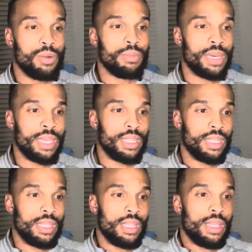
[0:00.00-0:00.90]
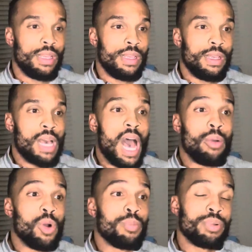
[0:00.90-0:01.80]
but I
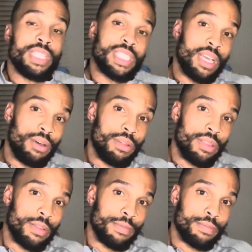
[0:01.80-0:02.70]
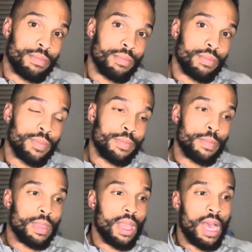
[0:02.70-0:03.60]
will preach health.
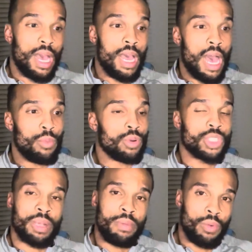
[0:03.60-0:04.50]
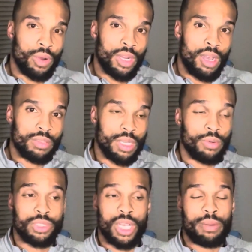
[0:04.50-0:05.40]
I will talk about workouts. I
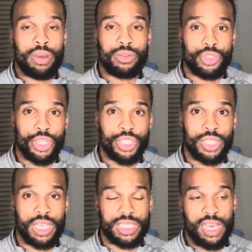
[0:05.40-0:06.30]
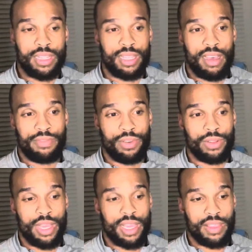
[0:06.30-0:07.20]
will talk about nutrition, because I feel
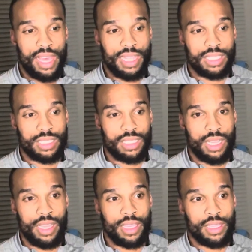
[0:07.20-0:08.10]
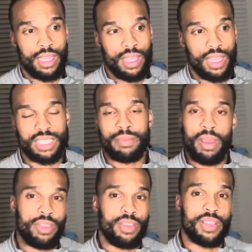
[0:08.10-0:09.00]
like that's the
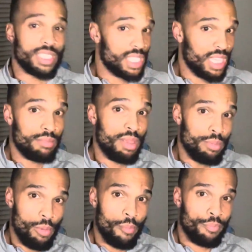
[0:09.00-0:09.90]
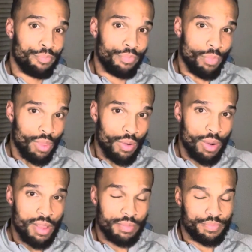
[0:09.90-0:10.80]
main thing that's killing people,
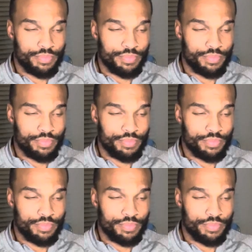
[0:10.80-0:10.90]
right?